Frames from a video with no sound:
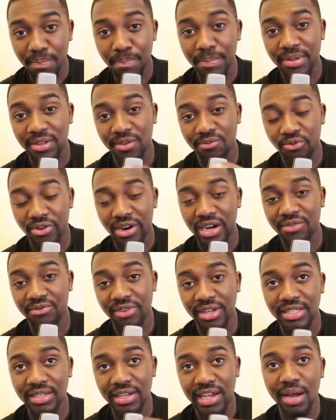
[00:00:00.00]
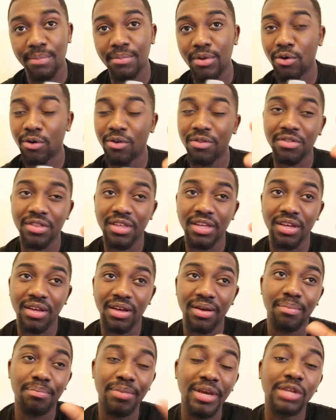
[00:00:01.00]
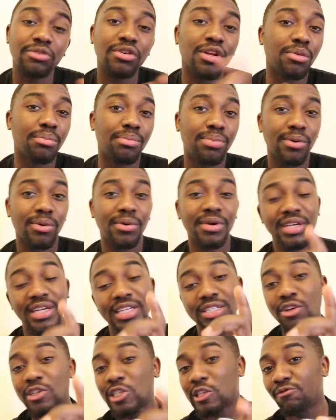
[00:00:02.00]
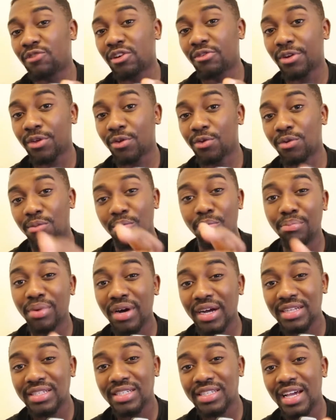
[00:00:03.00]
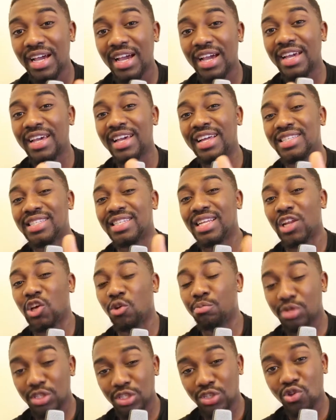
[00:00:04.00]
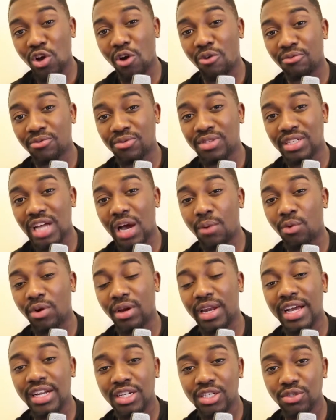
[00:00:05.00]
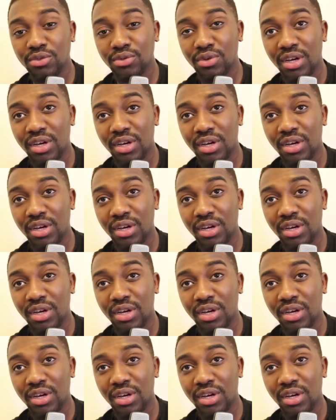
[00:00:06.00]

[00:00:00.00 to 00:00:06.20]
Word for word: but the front facing camera on the P20 Pro is also very good, but it's a little bit soft. I won't lie to you.